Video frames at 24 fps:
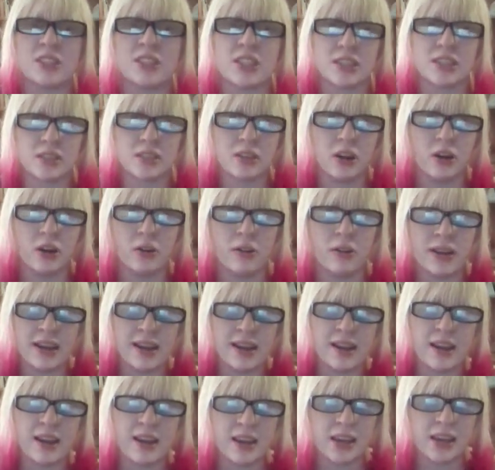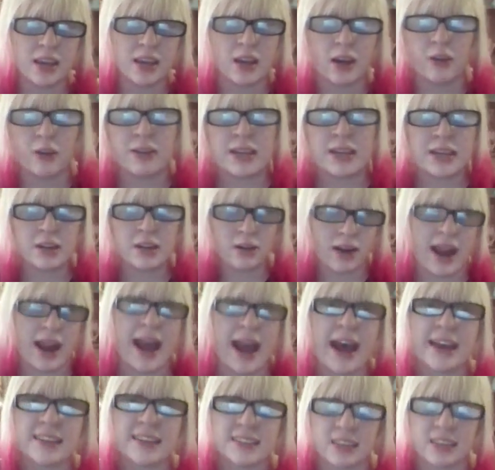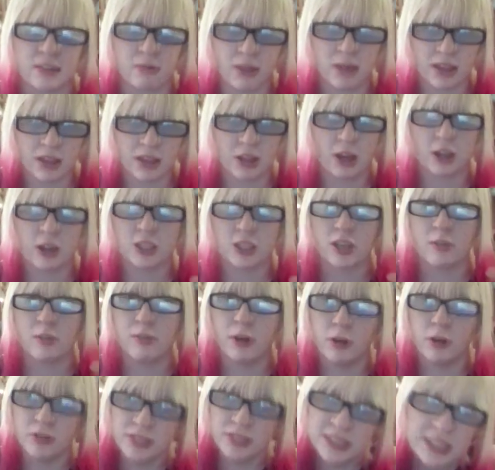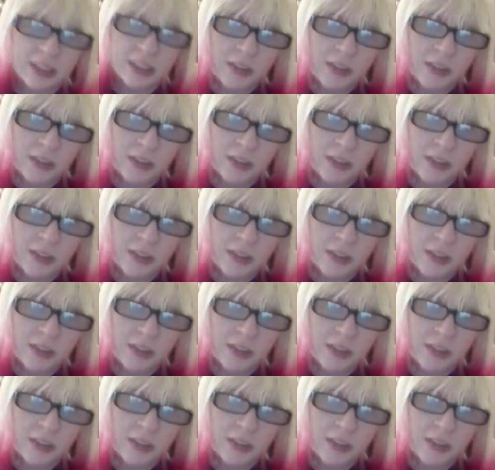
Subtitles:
could just go and eat grass and what they're supposed